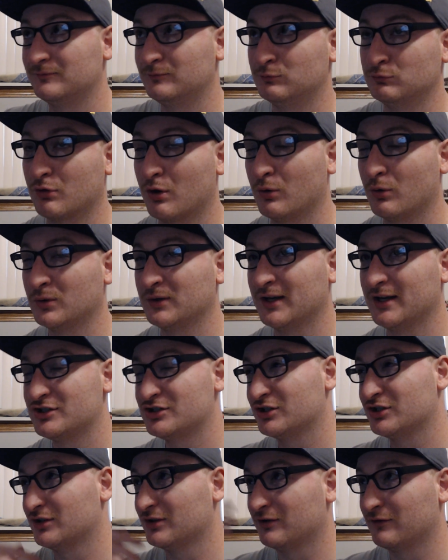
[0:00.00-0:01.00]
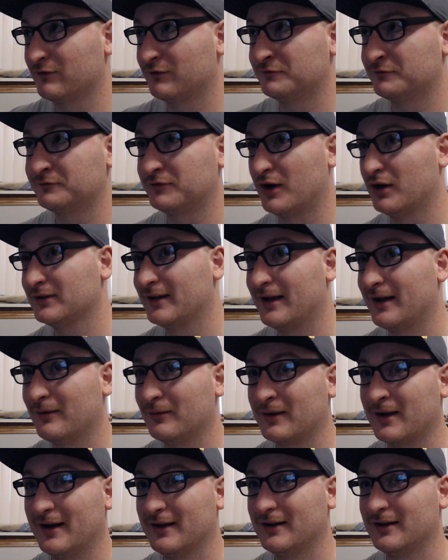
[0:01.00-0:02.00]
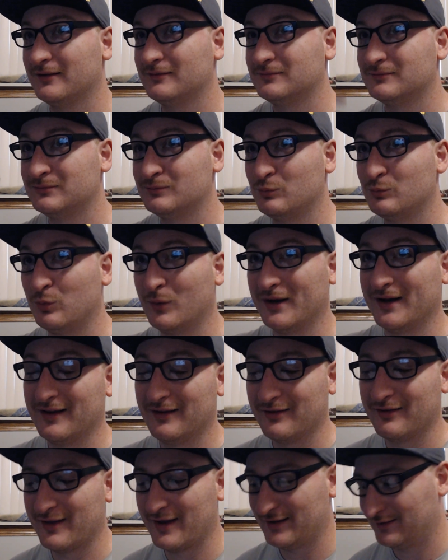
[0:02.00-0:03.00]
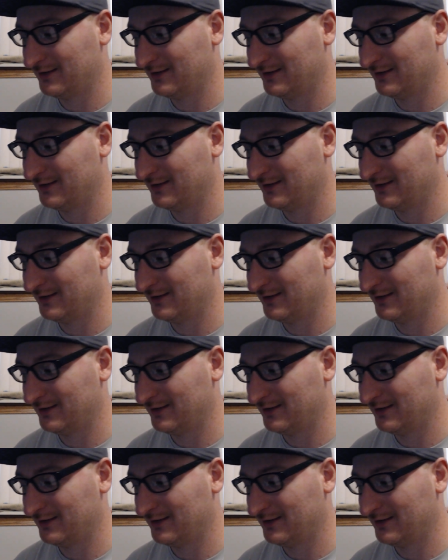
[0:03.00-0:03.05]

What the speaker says: Rogue Nation and Fallout kind of went into that